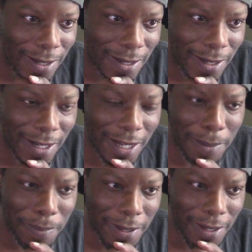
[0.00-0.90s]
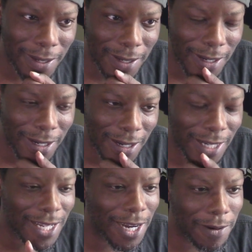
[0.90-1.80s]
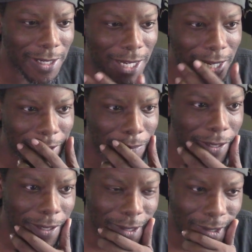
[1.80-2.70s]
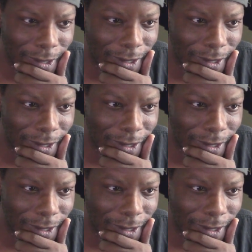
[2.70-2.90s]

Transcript: AP, uh, as I always say, Agent Peterson.